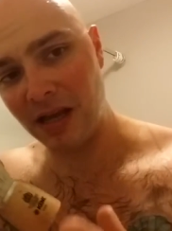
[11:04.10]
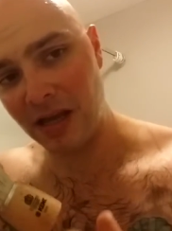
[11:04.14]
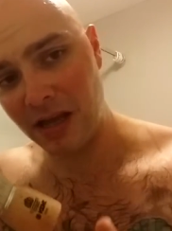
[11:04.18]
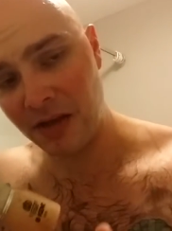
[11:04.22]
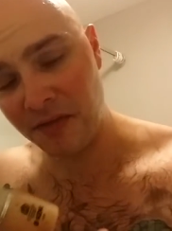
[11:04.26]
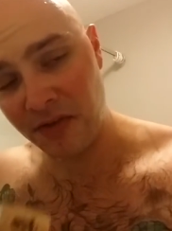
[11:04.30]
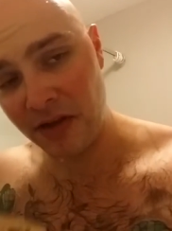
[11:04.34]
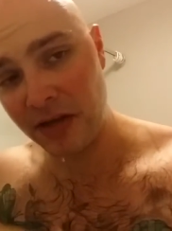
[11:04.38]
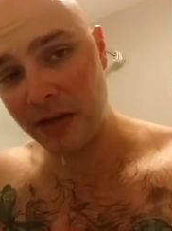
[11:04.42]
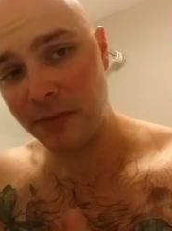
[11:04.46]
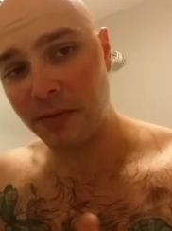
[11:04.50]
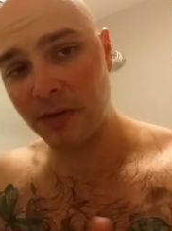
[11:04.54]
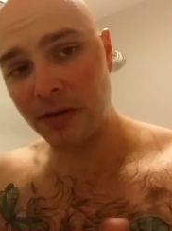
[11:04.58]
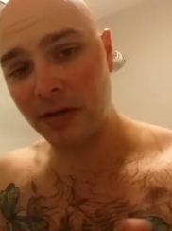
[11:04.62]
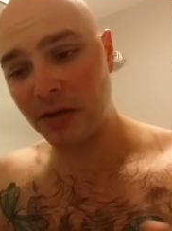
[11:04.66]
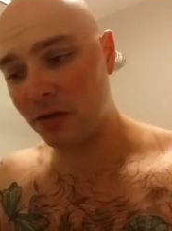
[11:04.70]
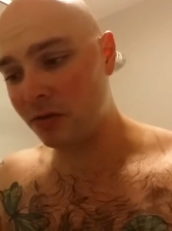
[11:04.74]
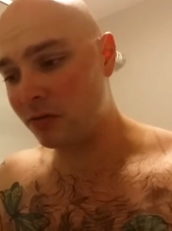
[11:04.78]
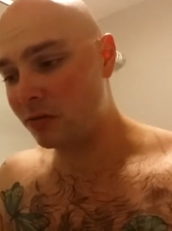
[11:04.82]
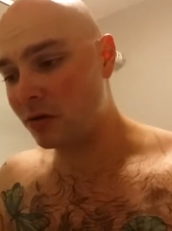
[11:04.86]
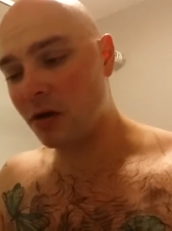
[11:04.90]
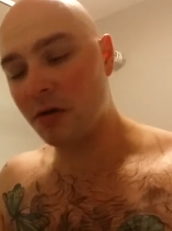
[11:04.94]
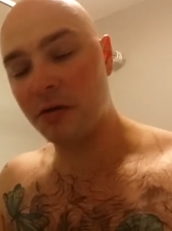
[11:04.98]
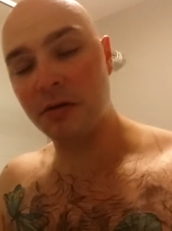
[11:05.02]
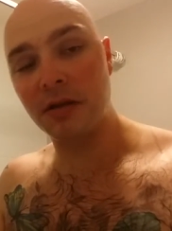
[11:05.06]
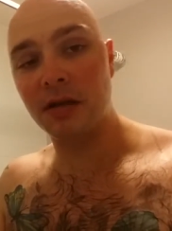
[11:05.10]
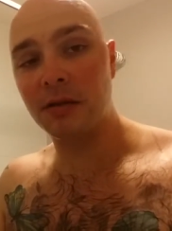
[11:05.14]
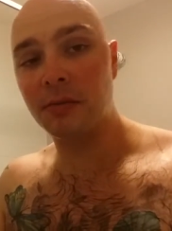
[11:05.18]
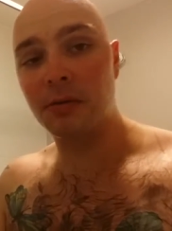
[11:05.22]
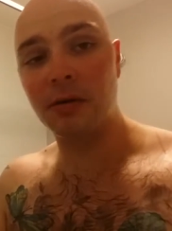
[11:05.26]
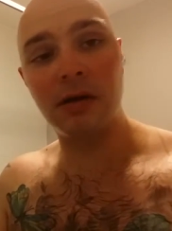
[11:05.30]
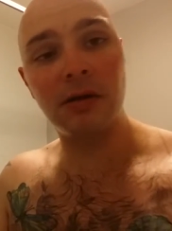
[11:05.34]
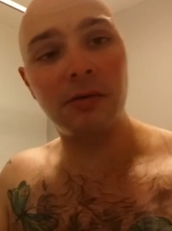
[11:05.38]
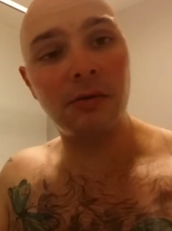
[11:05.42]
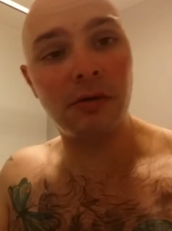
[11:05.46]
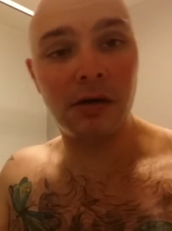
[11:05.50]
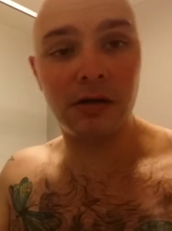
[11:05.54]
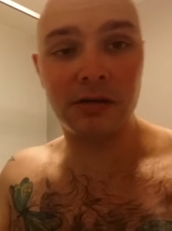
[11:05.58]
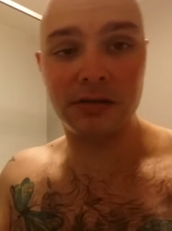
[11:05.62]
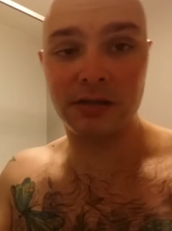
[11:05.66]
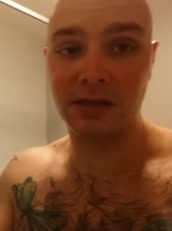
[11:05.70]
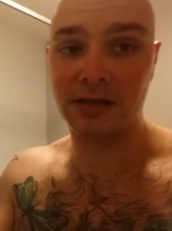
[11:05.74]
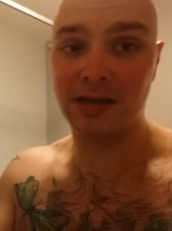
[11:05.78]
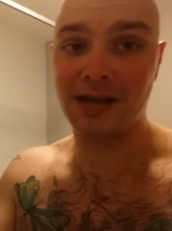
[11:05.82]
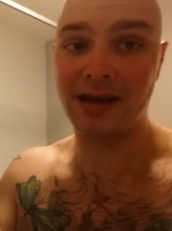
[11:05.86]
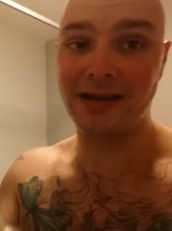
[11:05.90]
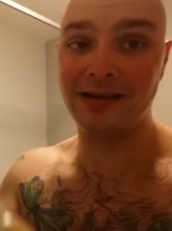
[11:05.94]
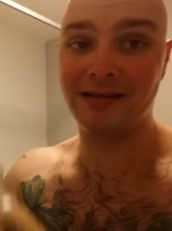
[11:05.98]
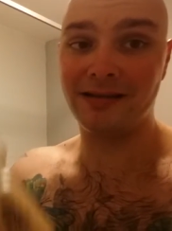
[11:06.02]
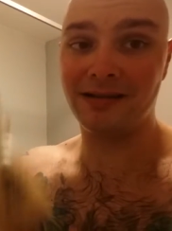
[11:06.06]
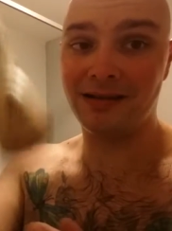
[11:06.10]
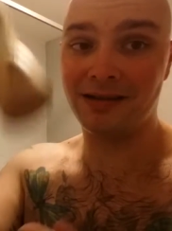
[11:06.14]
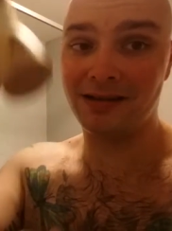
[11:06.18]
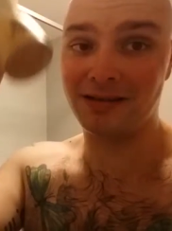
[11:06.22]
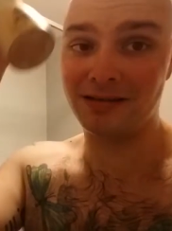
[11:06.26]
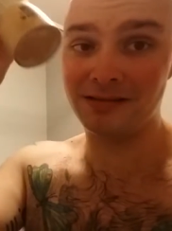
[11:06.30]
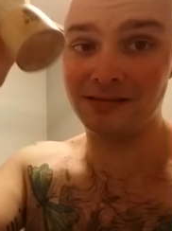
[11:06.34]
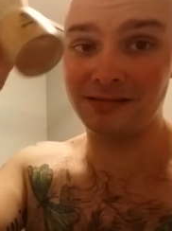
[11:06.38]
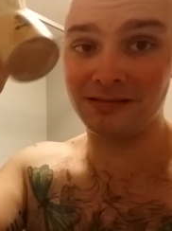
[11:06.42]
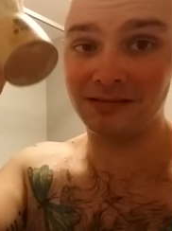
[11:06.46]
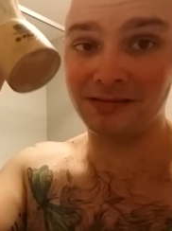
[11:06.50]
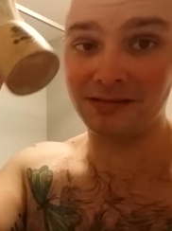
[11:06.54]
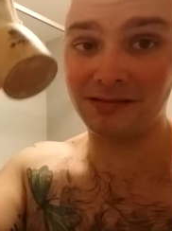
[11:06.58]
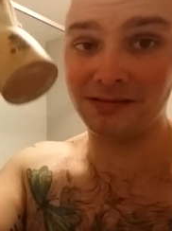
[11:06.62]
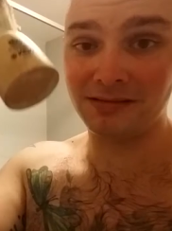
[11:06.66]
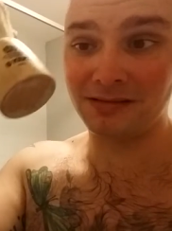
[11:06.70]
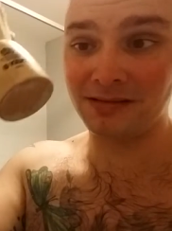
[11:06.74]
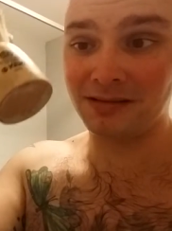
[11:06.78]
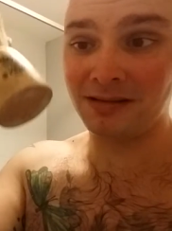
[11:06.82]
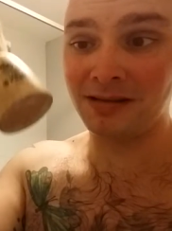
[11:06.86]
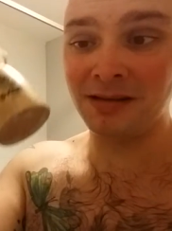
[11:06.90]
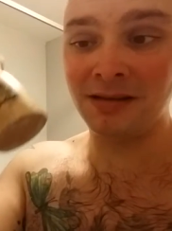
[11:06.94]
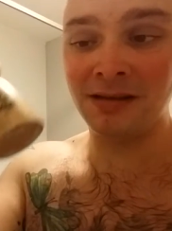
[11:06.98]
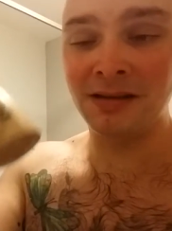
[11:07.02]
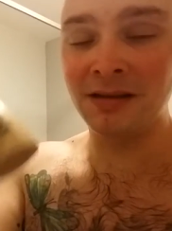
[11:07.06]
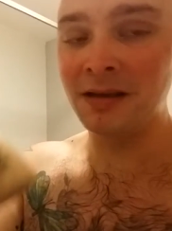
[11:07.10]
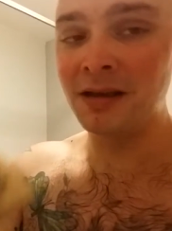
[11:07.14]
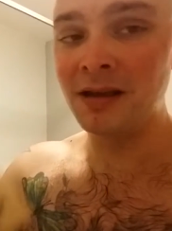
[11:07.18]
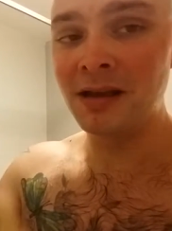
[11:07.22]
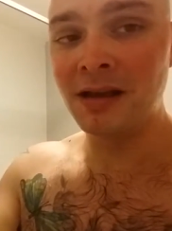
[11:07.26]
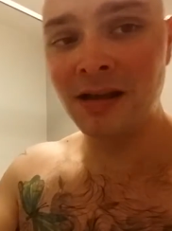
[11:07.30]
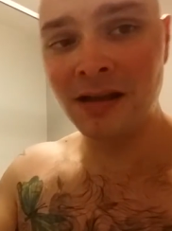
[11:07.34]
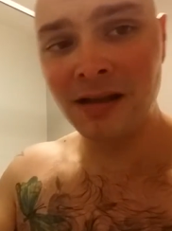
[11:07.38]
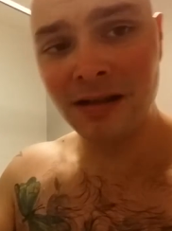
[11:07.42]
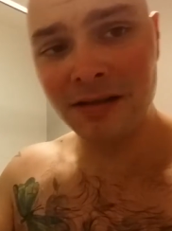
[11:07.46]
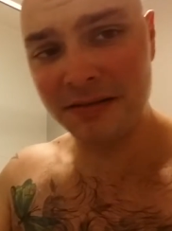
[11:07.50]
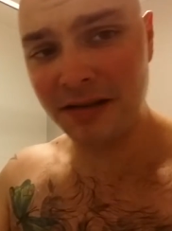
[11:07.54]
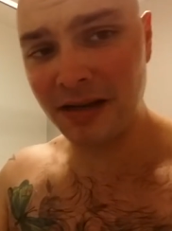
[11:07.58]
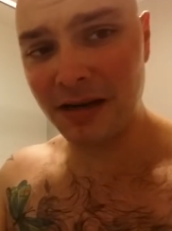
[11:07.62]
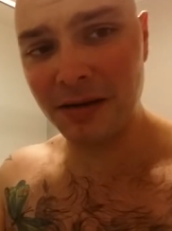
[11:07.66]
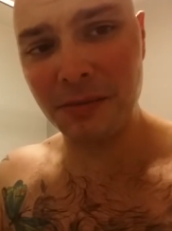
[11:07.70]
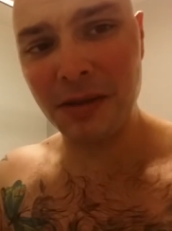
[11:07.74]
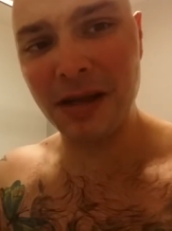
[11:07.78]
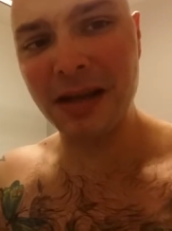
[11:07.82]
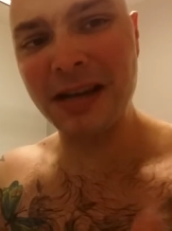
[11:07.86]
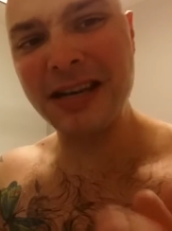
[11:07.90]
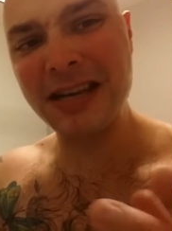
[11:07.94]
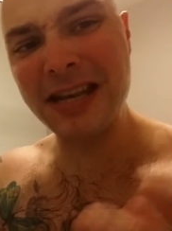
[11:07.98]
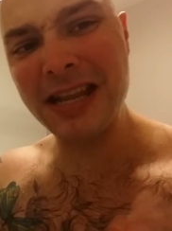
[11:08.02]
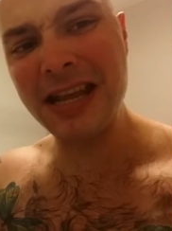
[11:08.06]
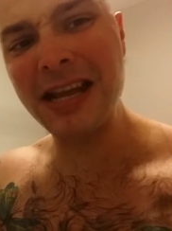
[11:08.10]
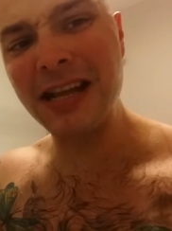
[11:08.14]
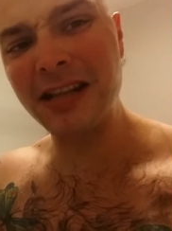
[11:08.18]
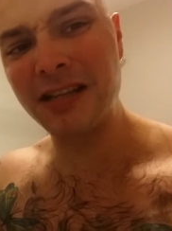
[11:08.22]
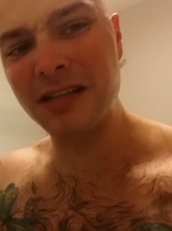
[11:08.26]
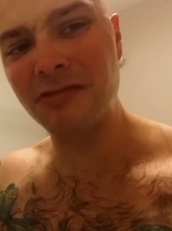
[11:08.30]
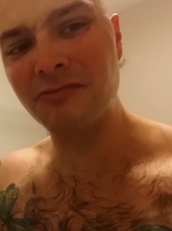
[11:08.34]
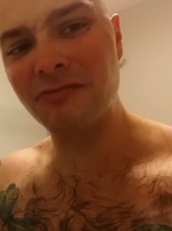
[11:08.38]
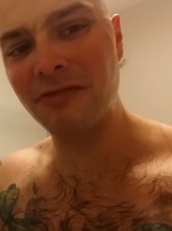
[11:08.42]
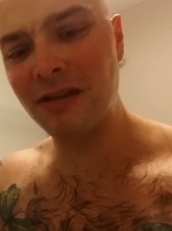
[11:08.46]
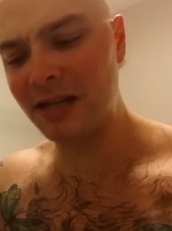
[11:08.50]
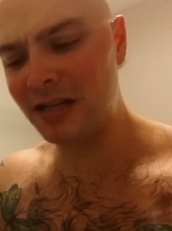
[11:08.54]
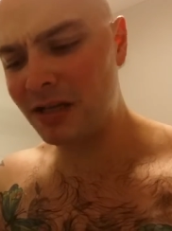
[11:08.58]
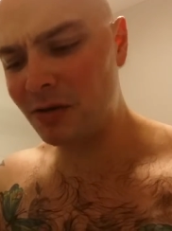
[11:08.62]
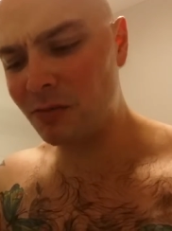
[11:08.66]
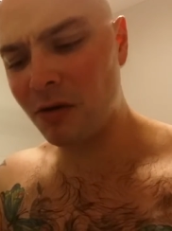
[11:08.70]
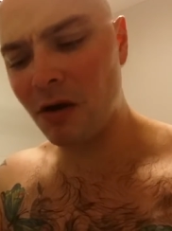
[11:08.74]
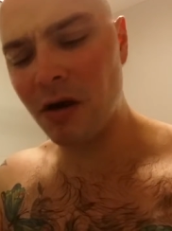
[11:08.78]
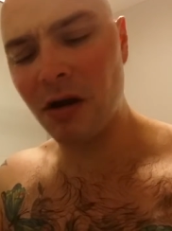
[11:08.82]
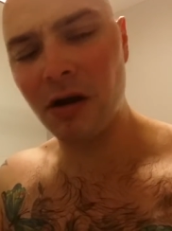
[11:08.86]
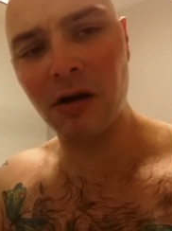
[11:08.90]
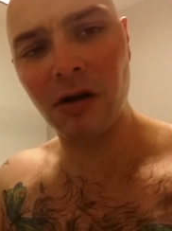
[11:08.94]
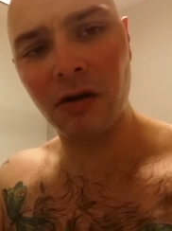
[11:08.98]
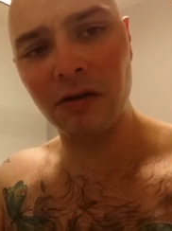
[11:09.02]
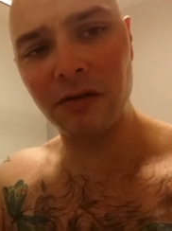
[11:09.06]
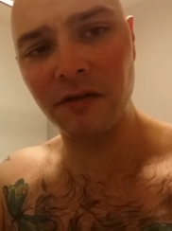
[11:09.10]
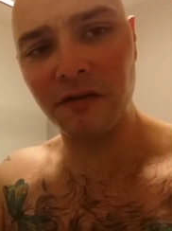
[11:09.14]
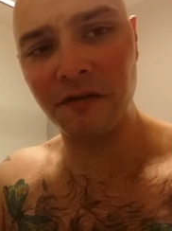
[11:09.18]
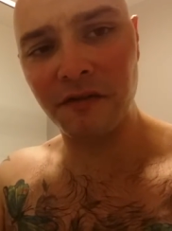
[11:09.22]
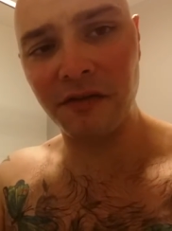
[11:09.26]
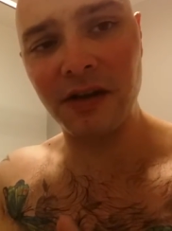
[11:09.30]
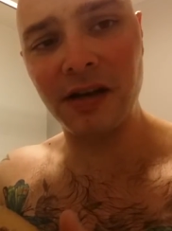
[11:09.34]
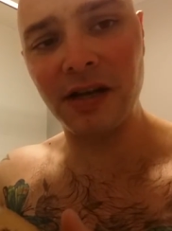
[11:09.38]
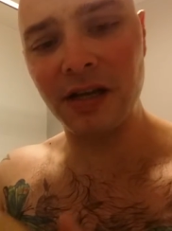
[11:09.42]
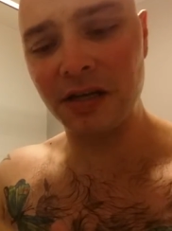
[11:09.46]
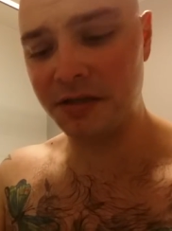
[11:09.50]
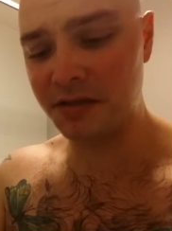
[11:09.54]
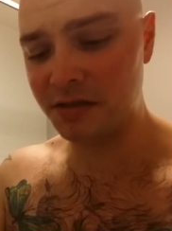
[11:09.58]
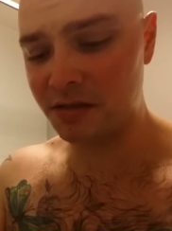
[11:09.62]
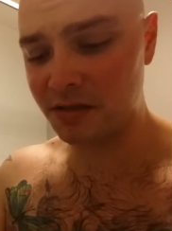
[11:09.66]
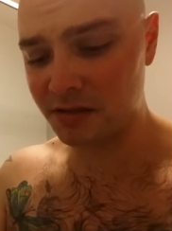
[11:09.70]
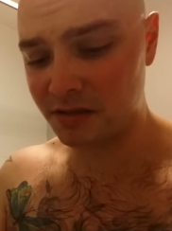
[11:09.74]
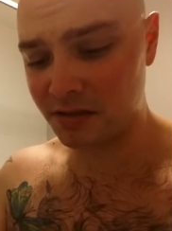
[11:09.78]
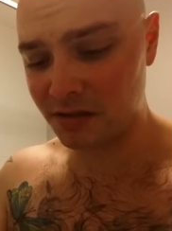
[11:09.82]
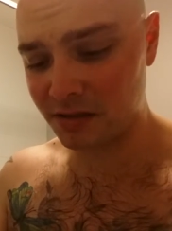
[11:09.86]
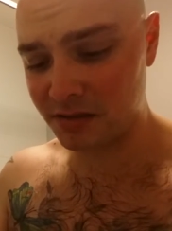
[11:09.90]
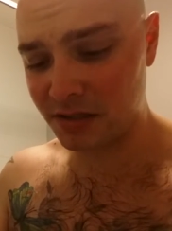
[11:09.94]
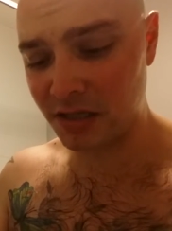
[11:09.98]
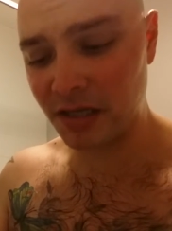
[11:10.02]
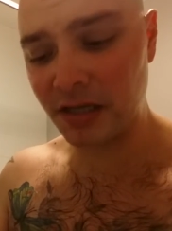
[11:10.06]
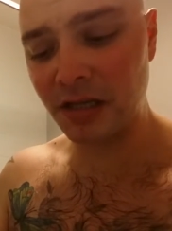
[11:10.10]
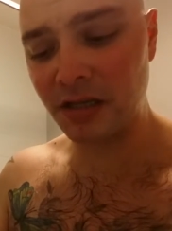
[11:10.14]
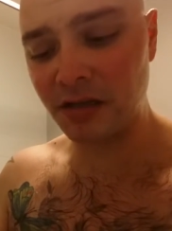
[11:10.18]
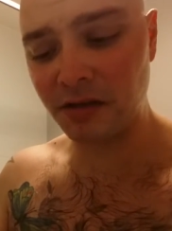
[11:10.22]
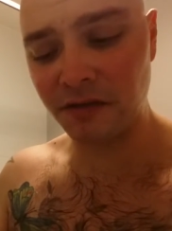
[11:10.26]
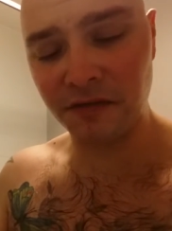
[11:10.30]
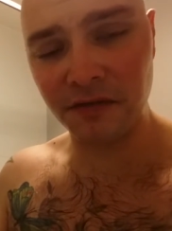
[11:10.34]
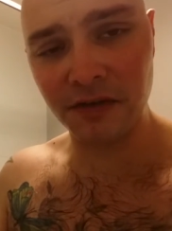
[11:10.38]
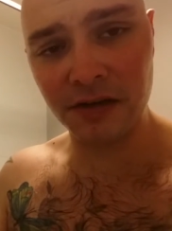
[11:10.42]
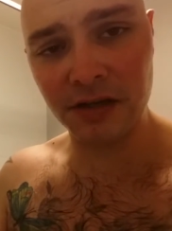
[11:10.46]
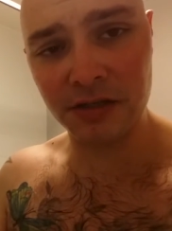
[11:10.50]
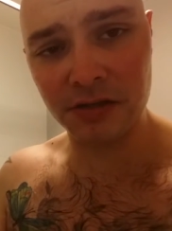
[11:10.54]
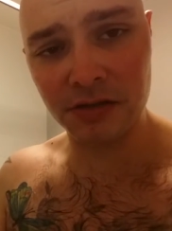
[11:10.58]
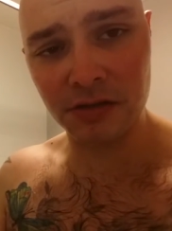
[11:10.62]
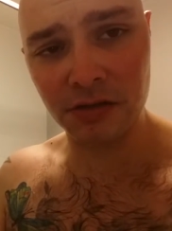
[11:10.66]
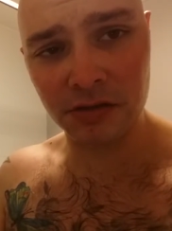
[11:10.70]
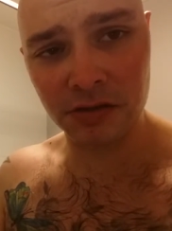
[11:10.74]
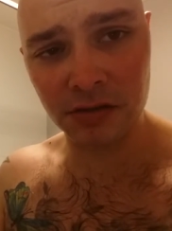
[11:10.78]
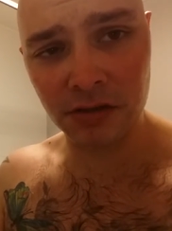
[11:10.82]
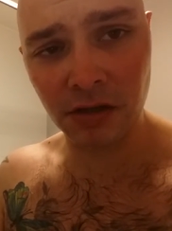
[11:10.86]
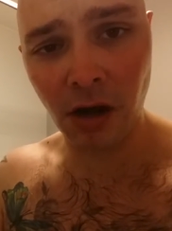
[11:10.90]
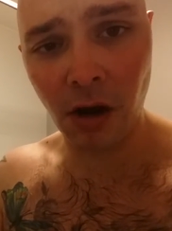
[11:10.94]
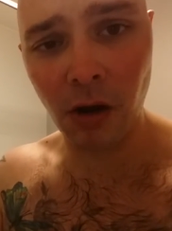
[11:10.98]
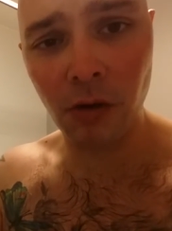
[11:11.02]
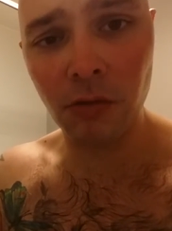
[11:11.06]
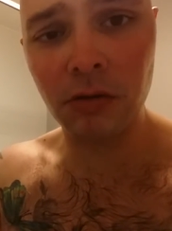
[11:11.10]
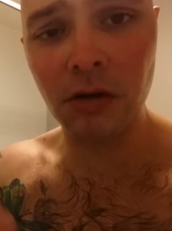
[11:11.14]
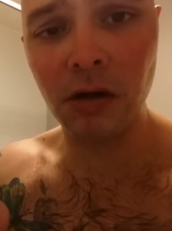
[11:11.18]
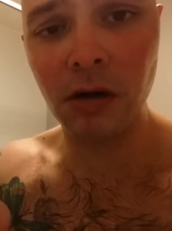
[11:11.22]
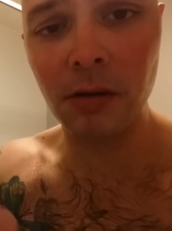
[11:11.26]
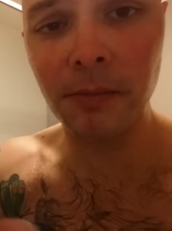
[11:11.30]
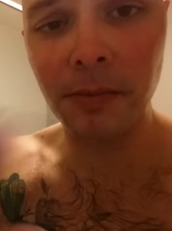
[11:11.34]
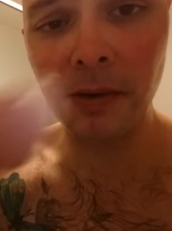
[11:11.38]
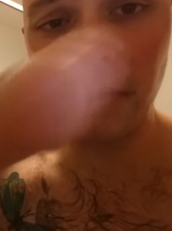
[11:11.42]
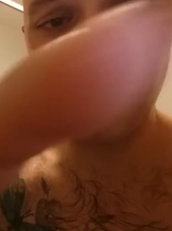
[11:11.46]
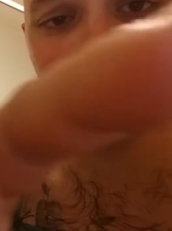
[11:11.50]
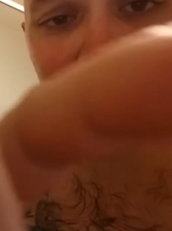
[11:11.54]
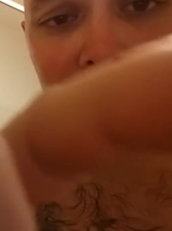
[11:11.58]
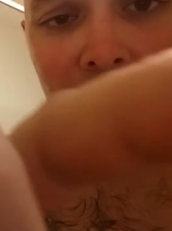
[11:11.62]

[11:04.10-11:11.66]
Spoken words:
If anybody who knows anybody who works at Kent, and tell them they need to really work on the finish, because I tell you, the finish doesn't hold up